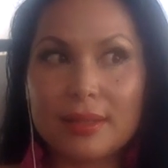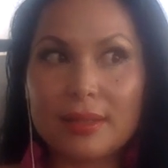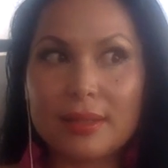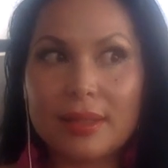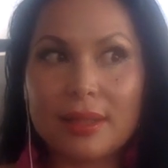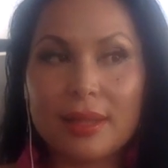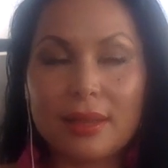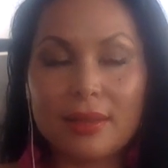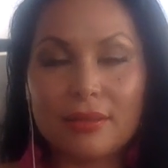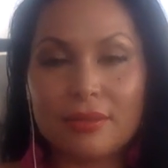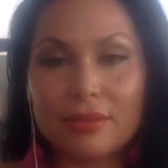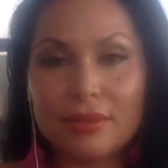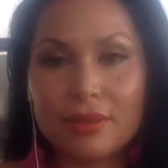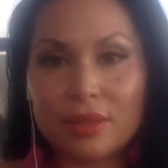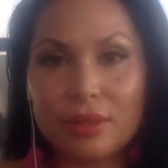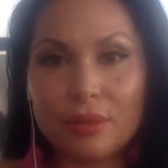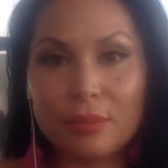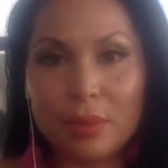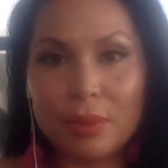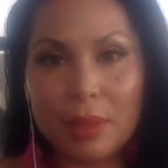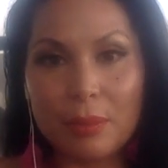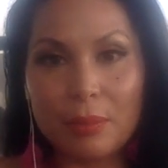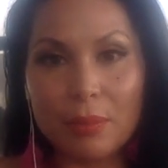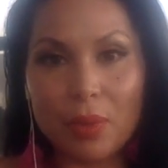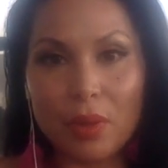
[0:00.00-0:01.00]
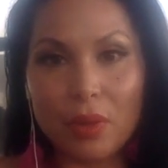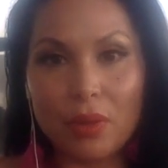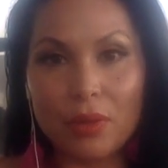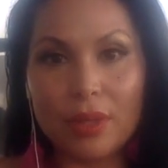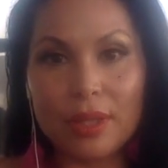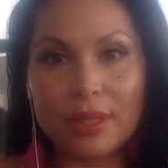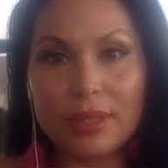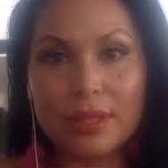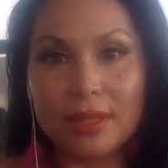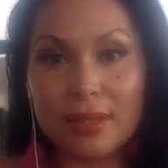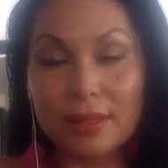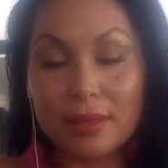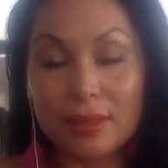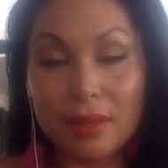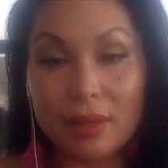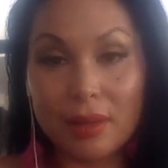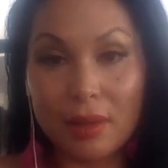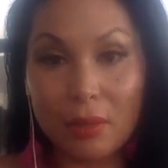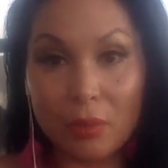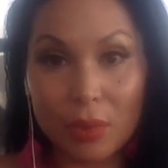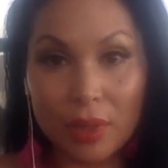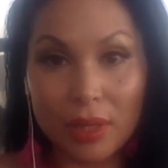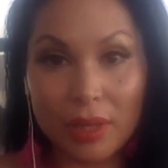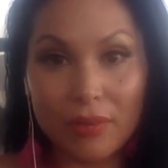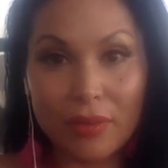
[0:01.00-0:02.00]
is a gift to people.
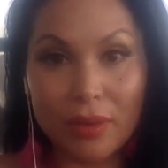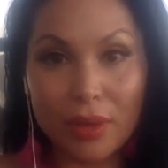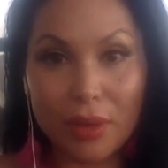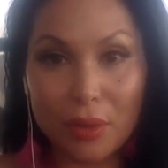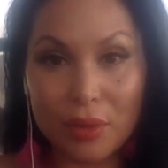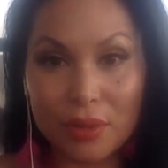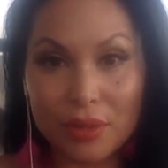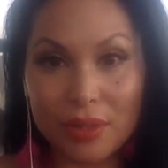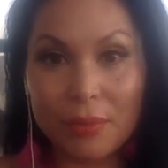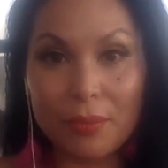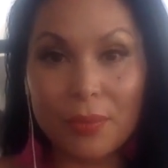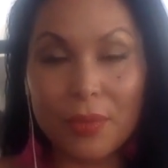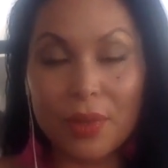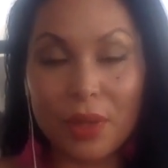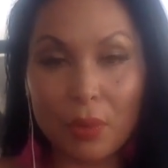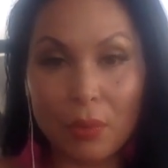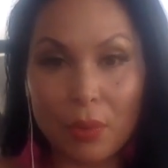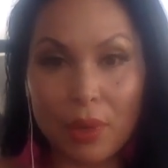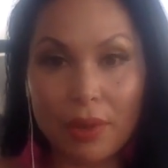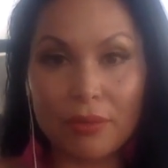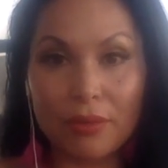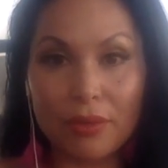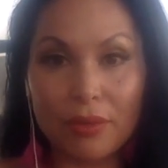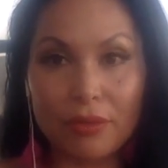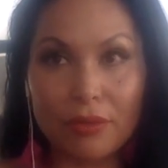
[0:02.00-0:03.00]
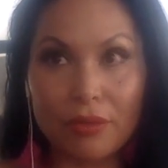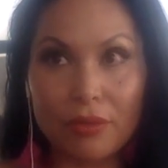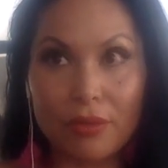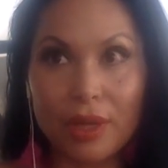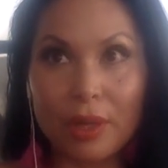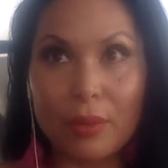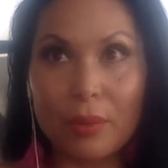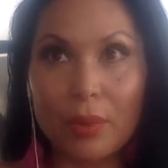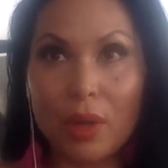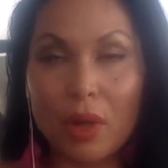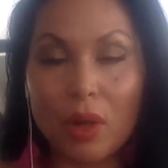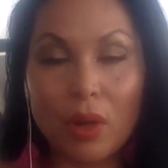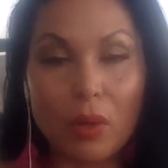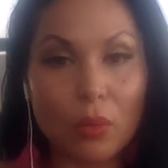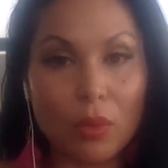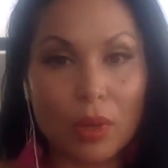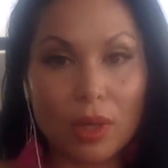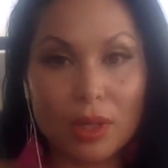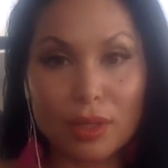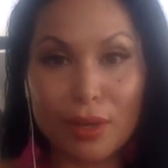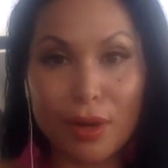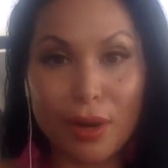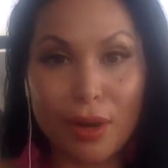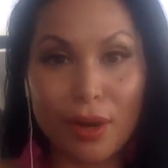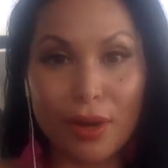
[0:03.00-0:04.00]
We're giving something away for free. We all
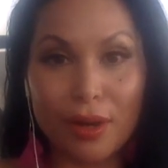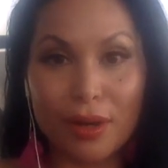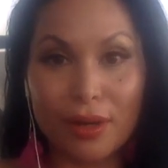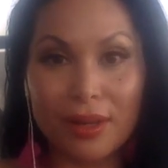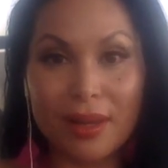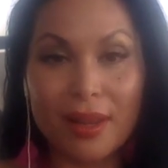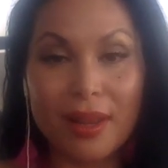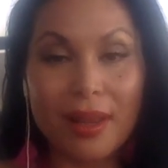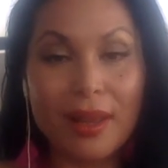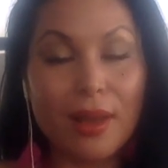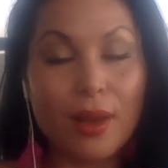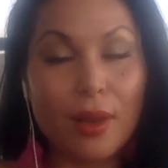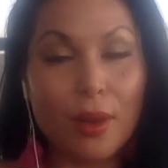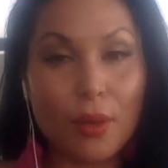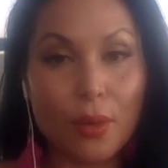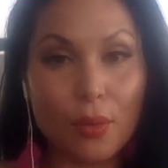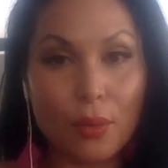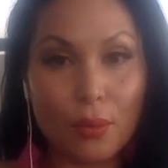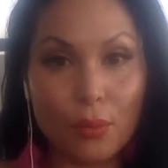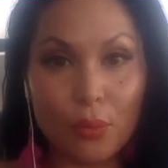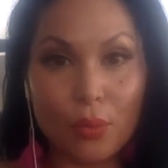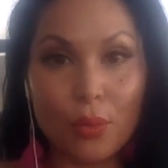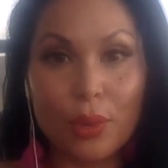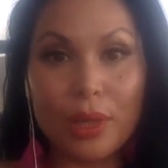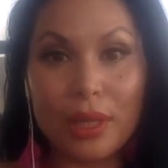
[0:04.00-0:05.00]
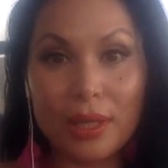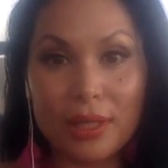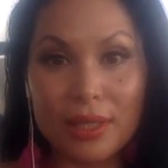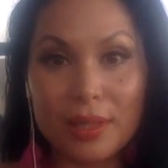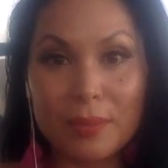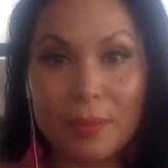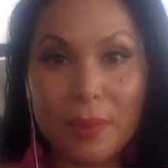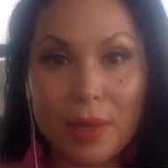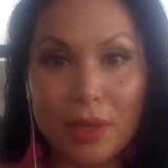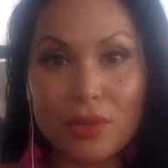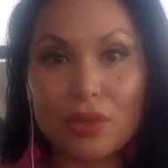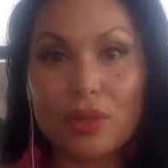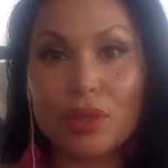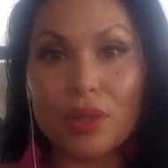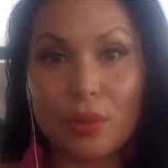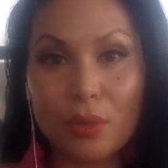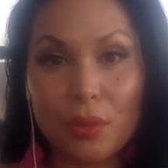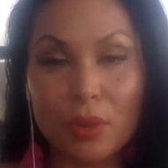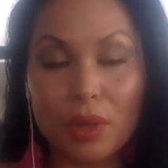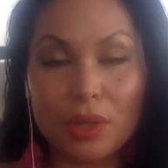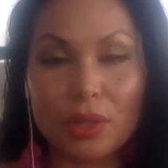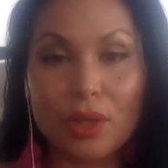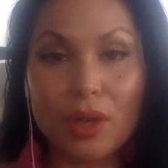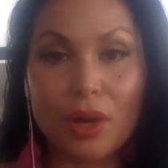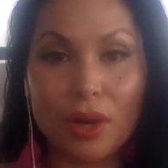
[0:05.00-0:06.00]
worked hard. We especially
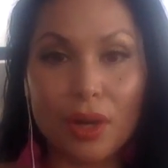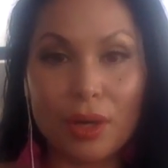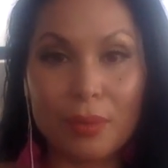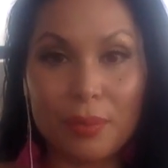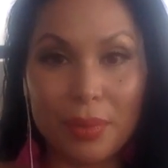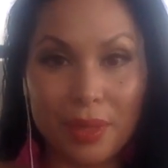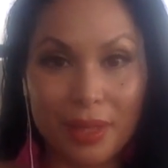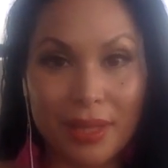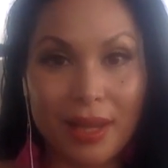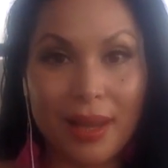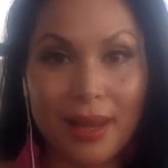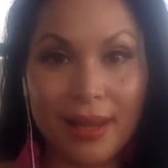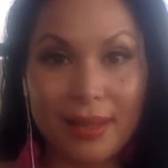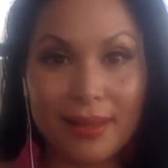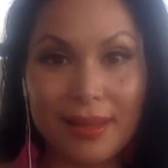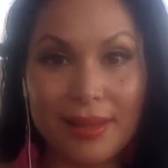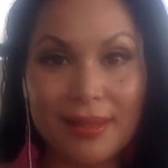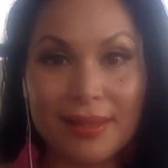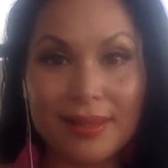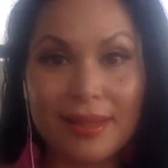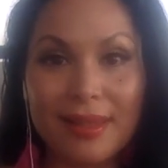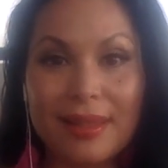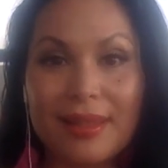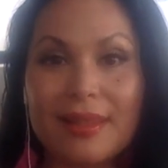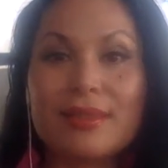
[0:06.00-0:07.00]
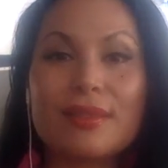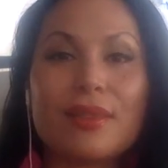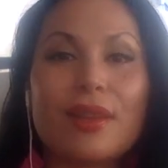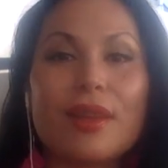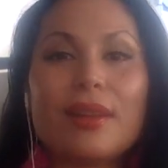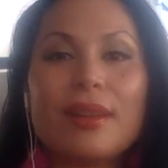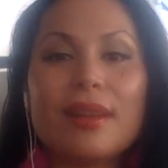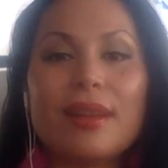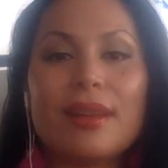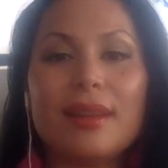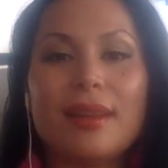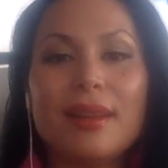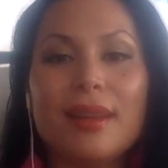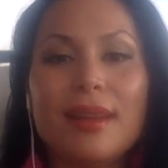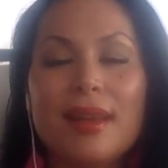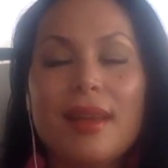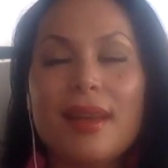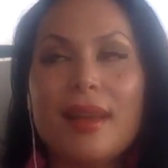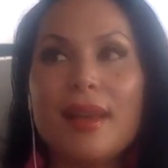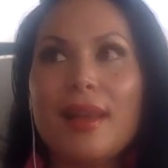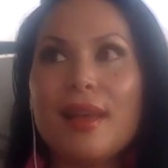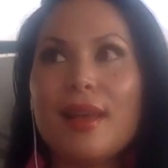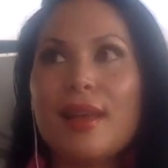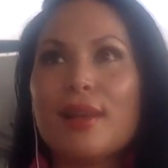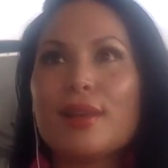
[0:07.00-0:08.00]
worked hard behind the scenes on it.
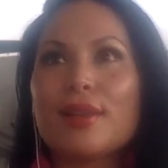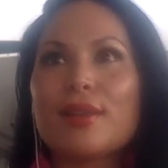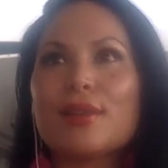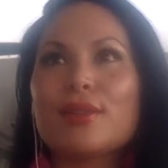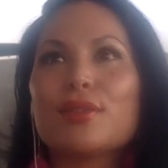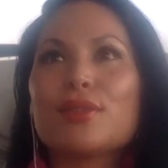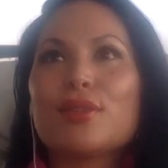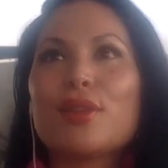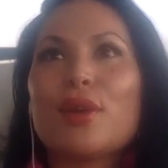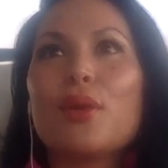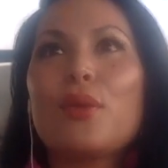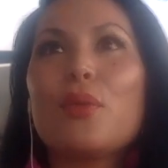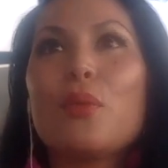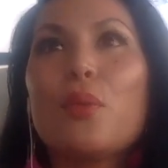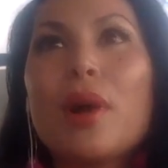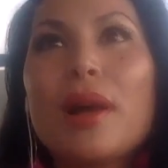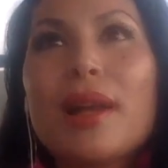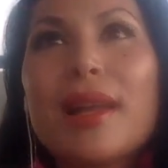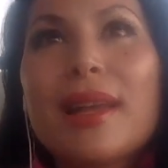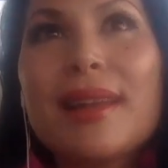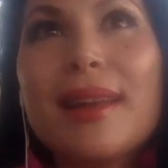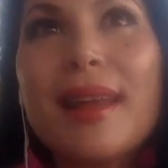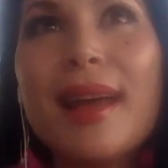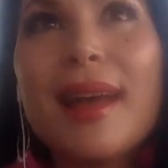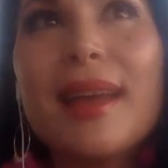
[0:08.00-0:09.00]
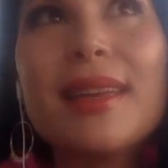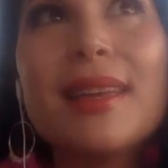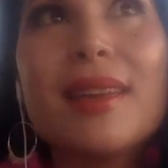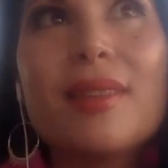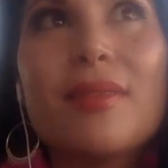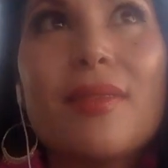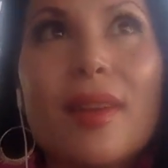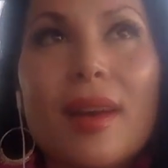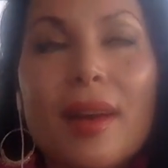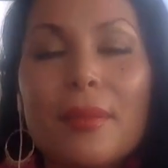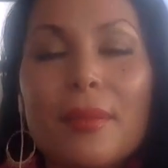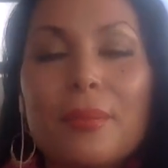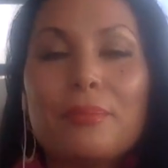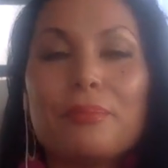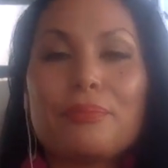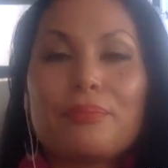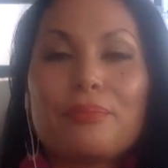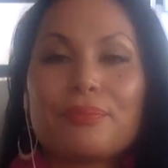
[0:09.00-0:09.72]
So what can I give up